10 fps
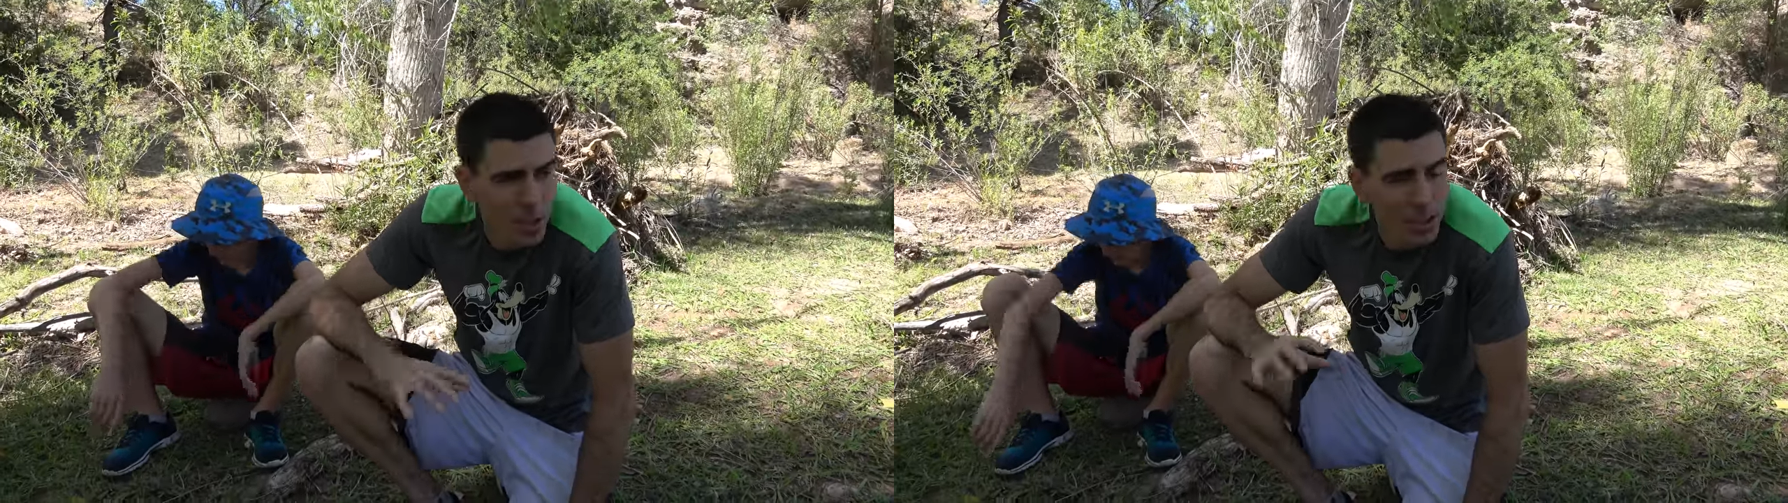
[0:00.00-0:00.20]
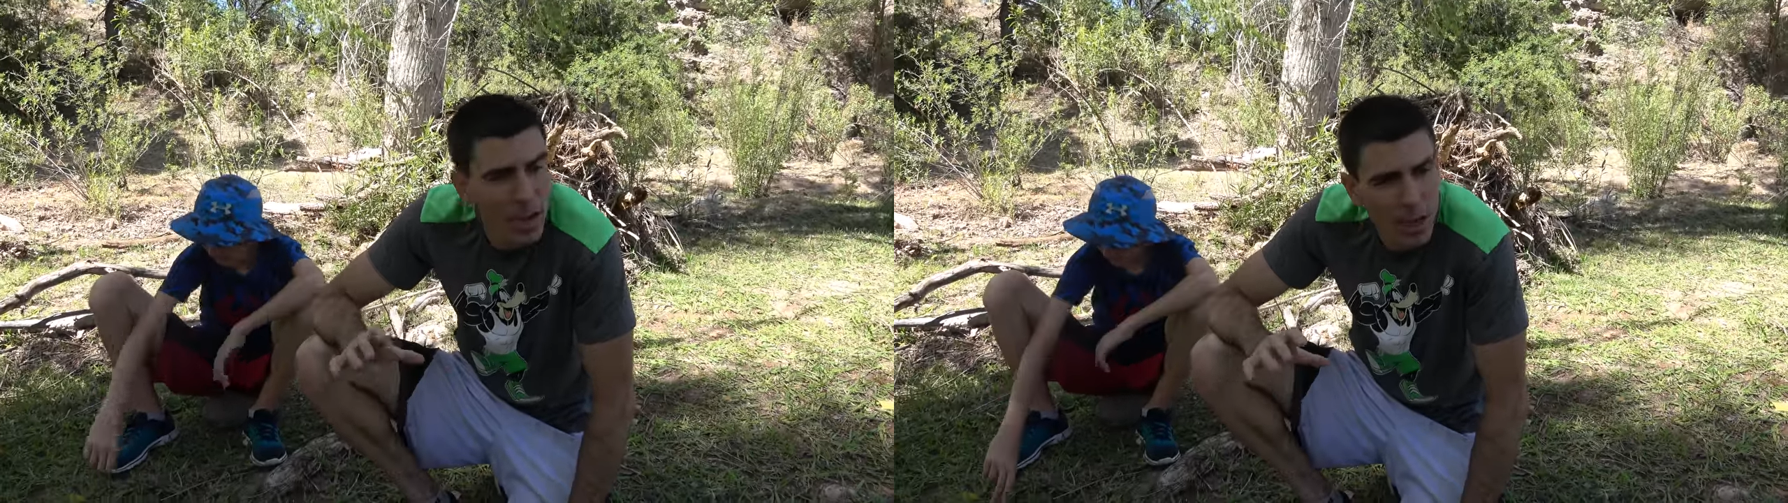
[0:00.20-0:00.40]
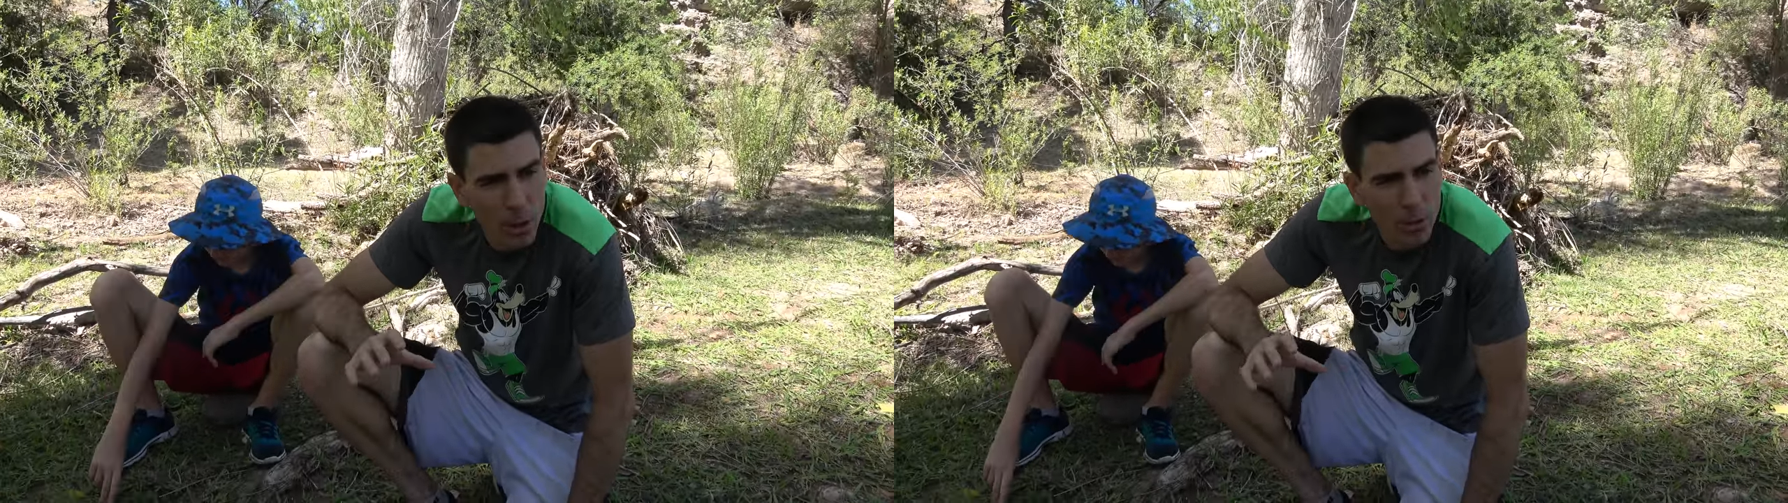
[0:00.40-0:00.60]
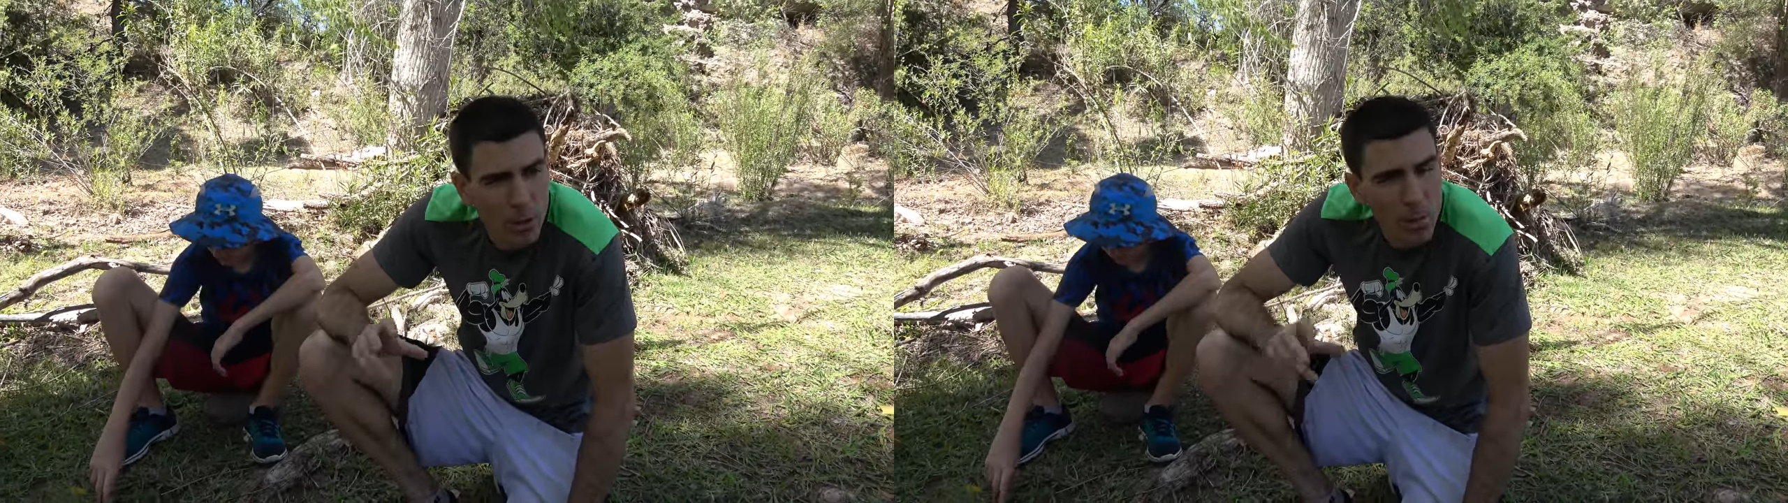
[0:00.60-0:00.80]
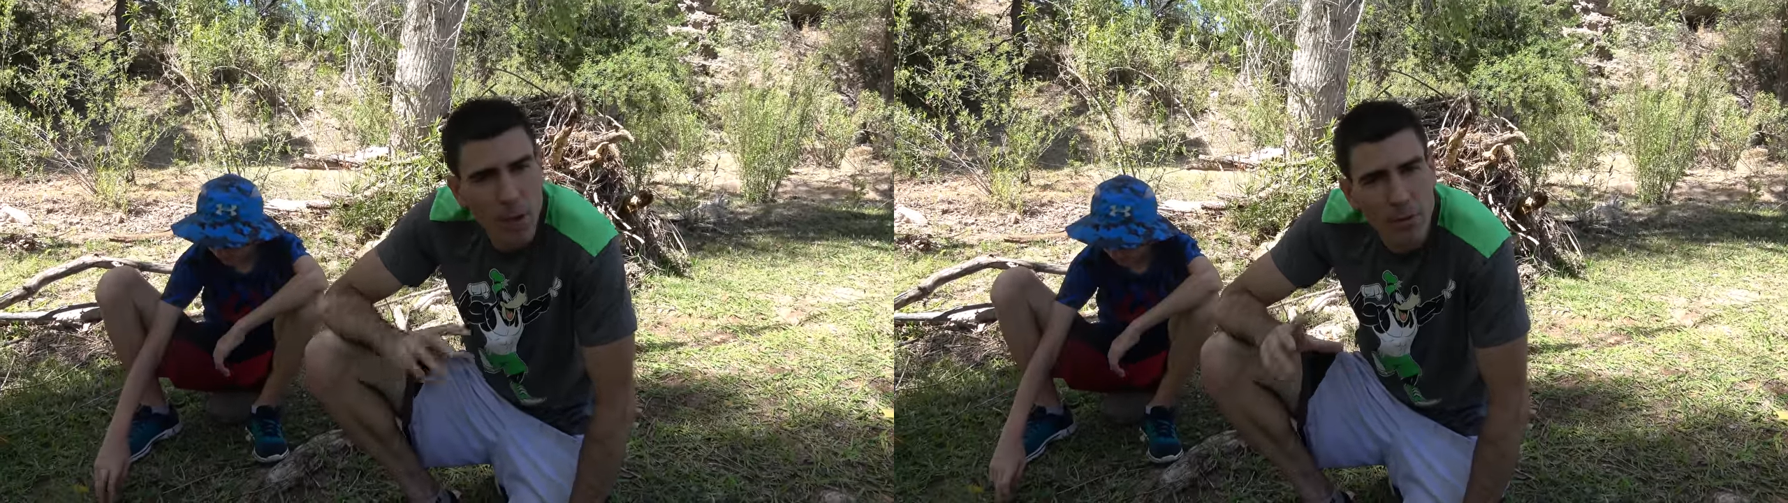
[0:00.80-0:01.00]
it's a lake or
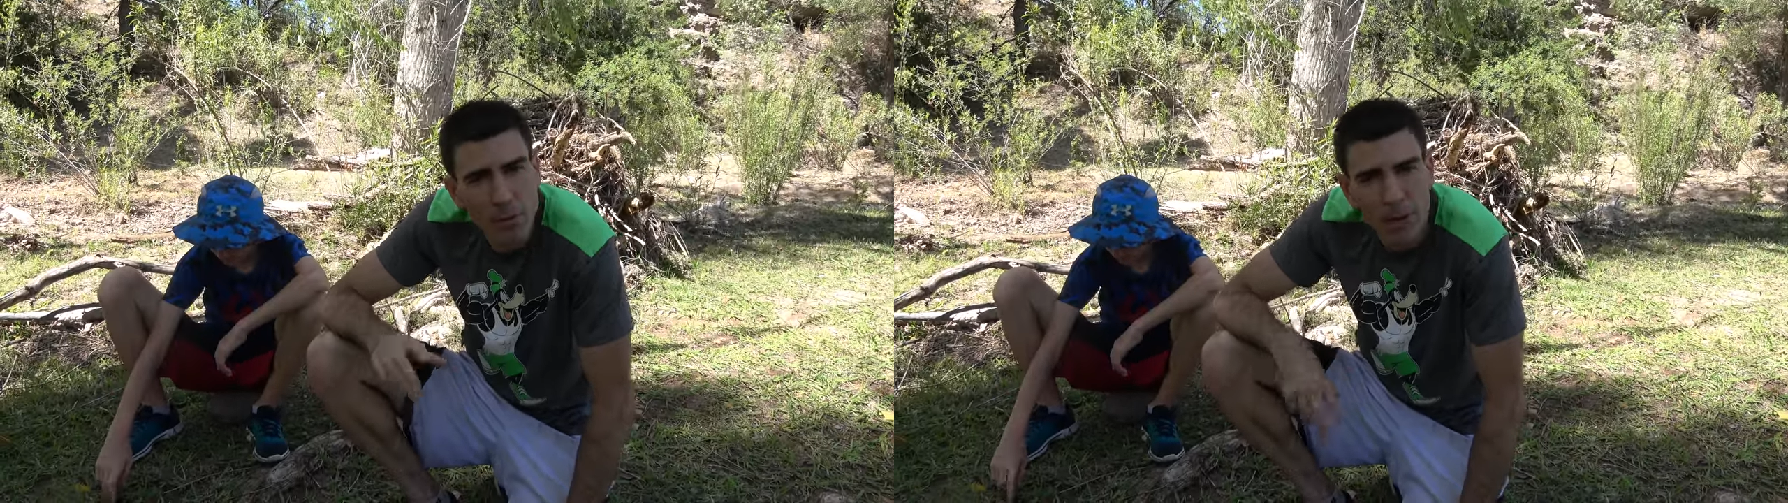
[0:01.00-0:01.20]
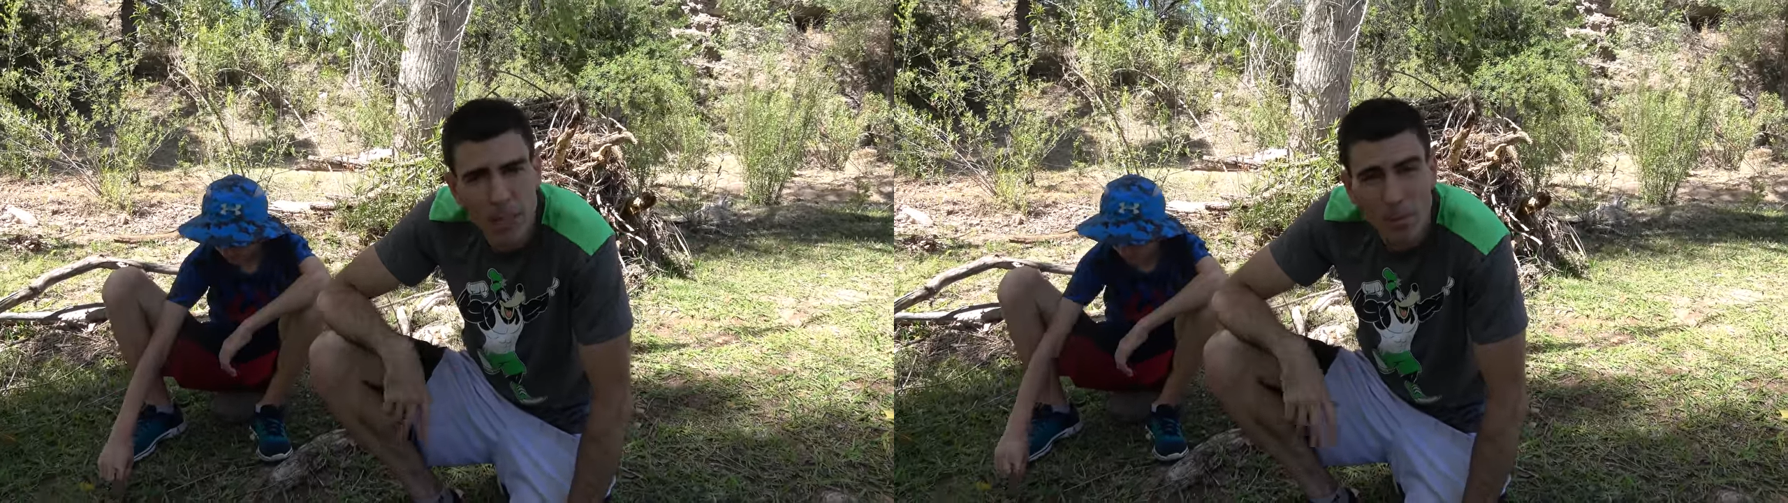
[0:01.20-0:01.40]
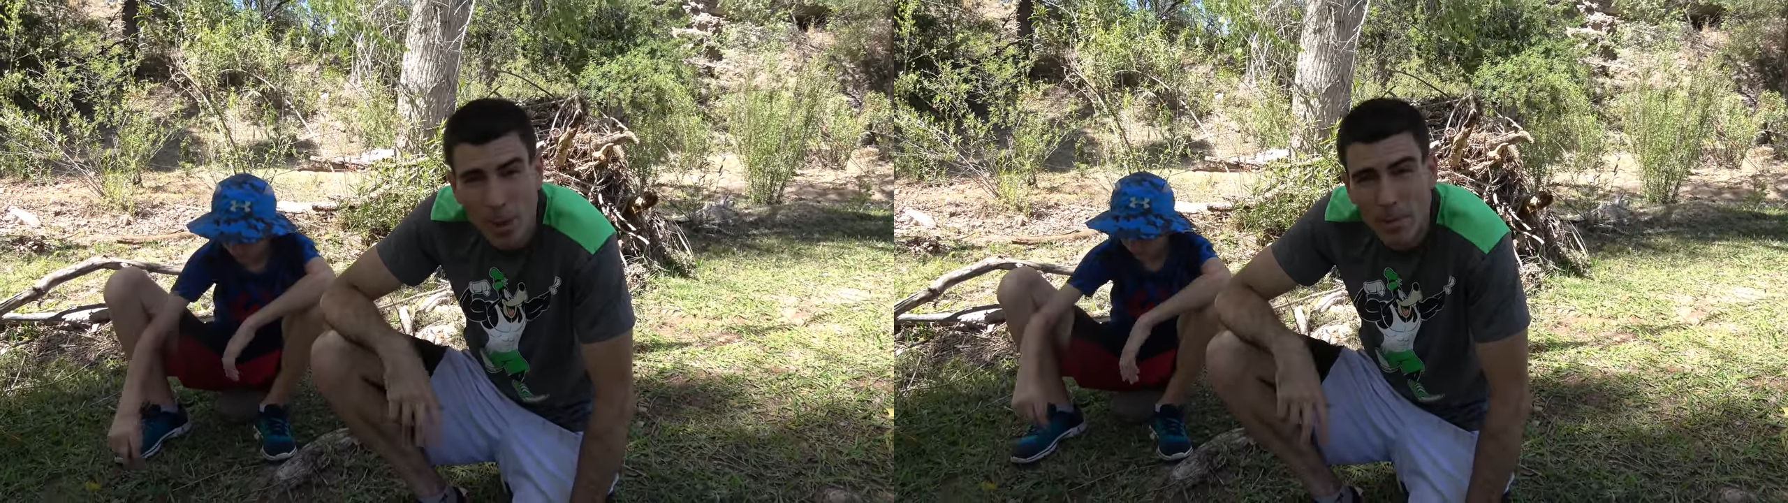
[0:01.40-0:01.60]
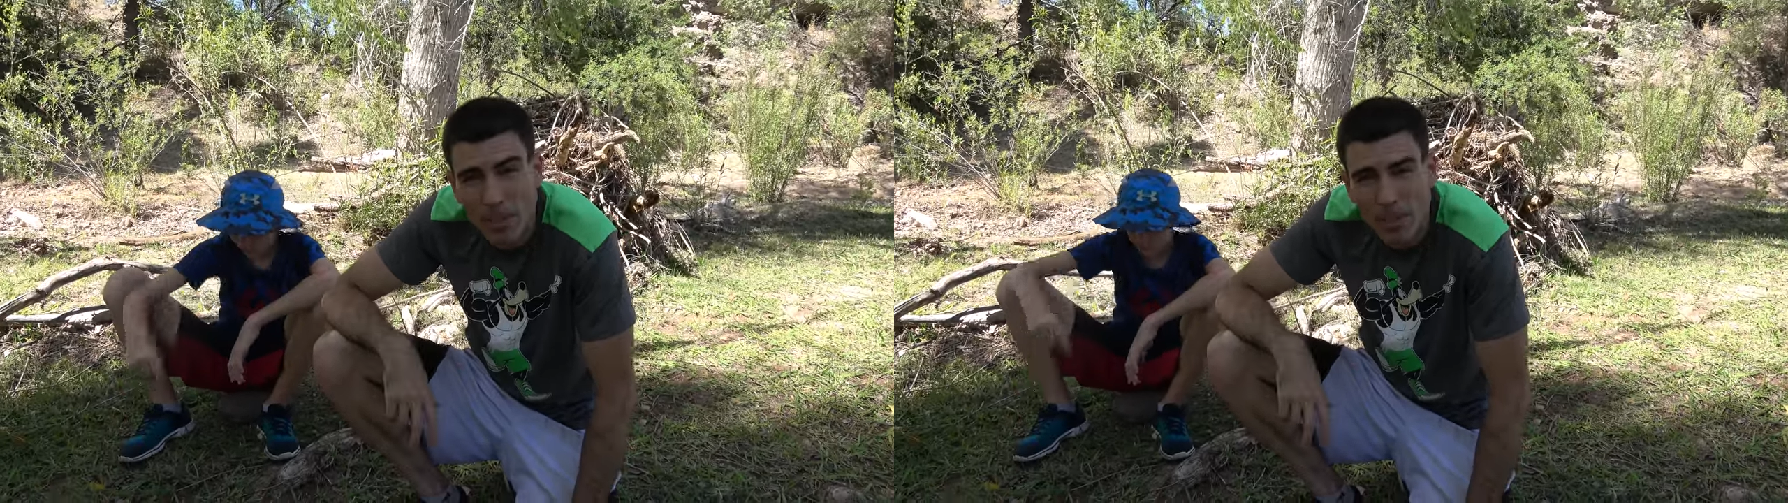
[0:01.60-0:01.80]
river we ever do, that's probably,